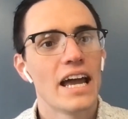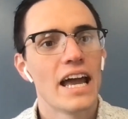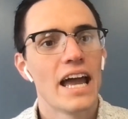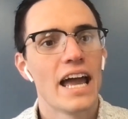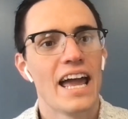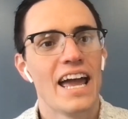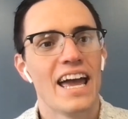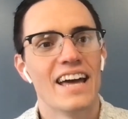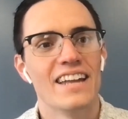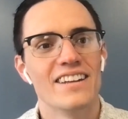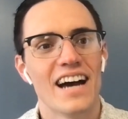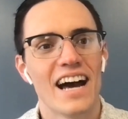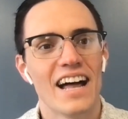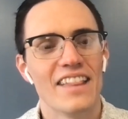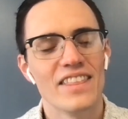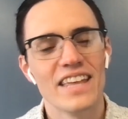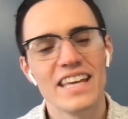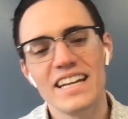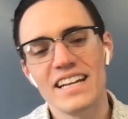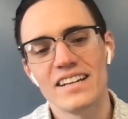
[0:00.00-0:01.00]
And
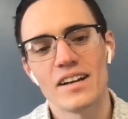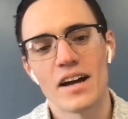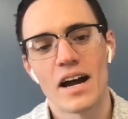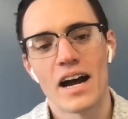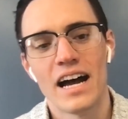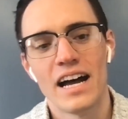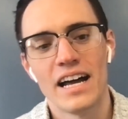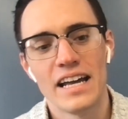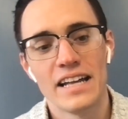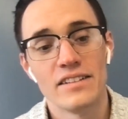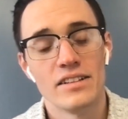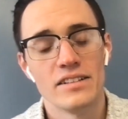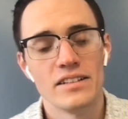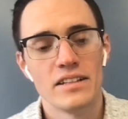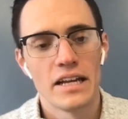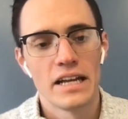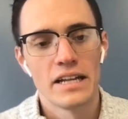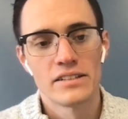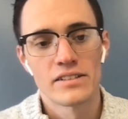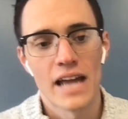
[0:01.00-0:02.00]
then
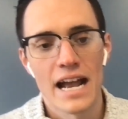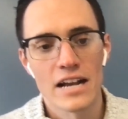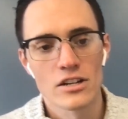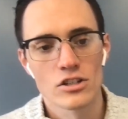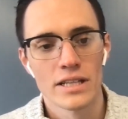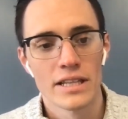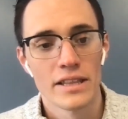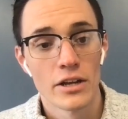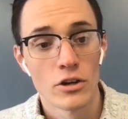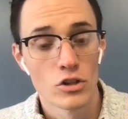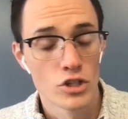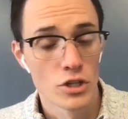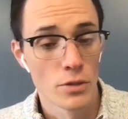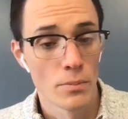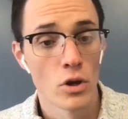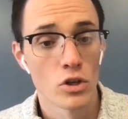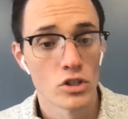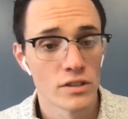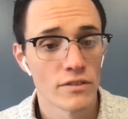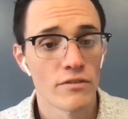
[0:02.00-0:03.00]
it's actually they're
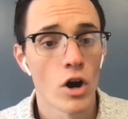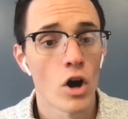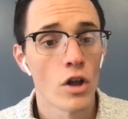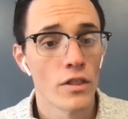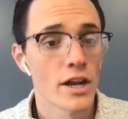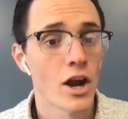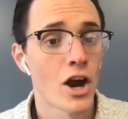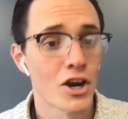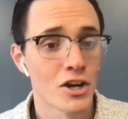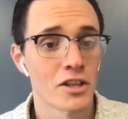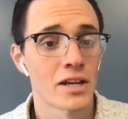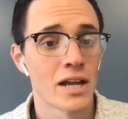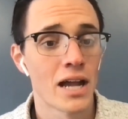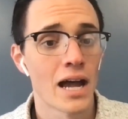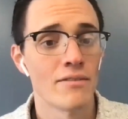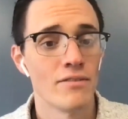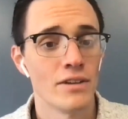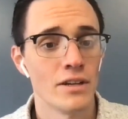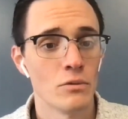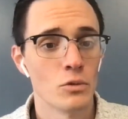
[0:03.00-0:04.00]
supposed to follow the Ark of the
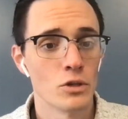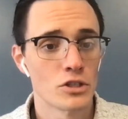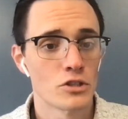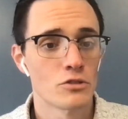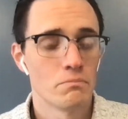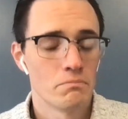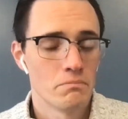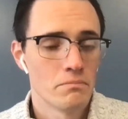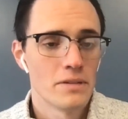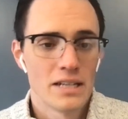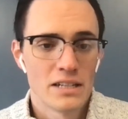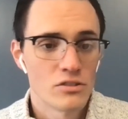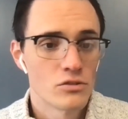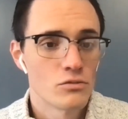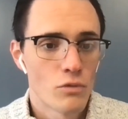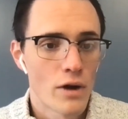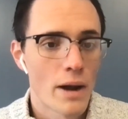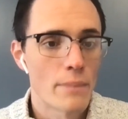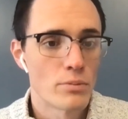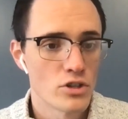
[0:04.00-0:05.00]
Covenant, which is
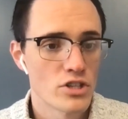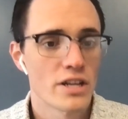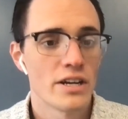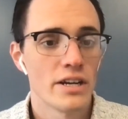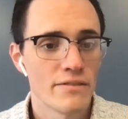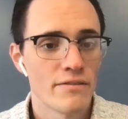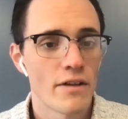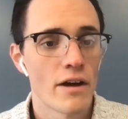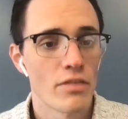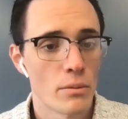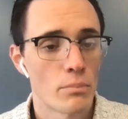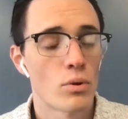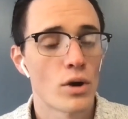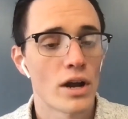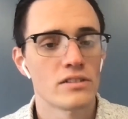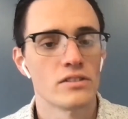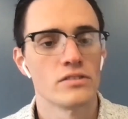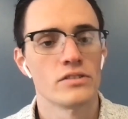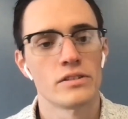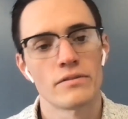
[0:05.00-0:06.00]
representative of the
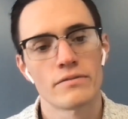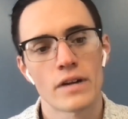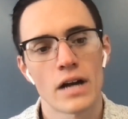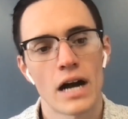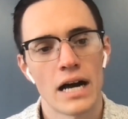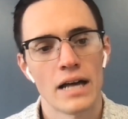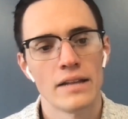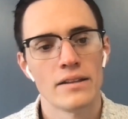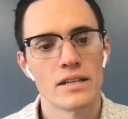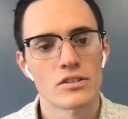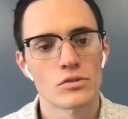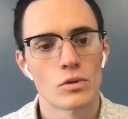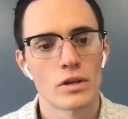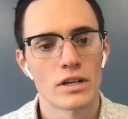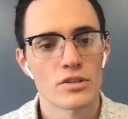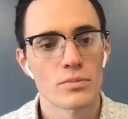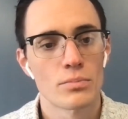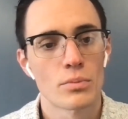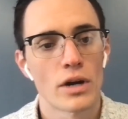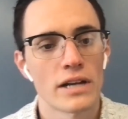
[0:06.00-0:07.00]
presence of God. That's where
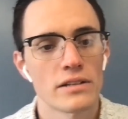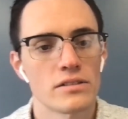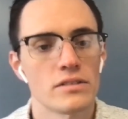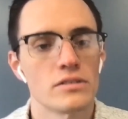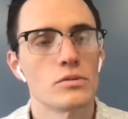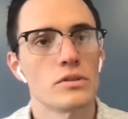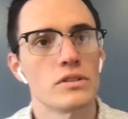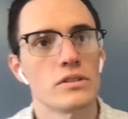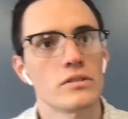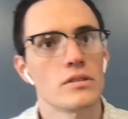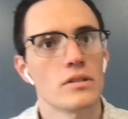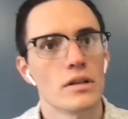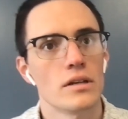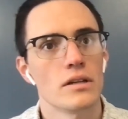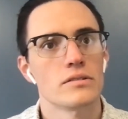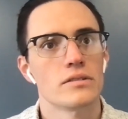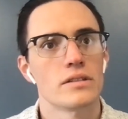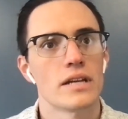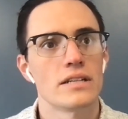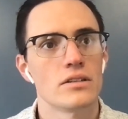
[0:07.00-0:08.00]
His presence was
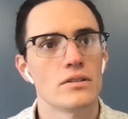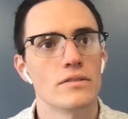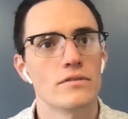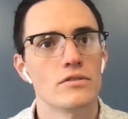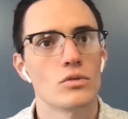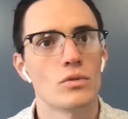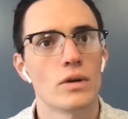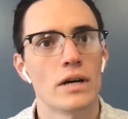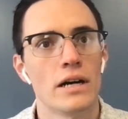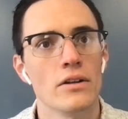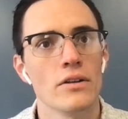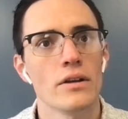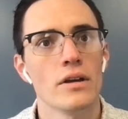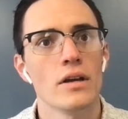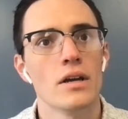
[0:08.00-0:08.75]
said to have dwelt.